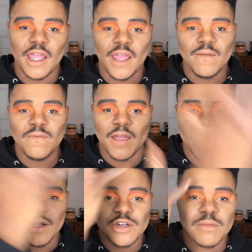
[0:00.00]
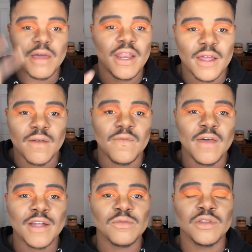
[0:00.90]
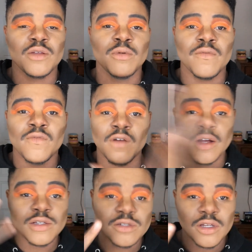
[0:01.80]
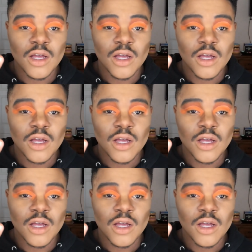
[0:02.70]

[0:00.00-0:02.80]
a very dramatic effect with the reverse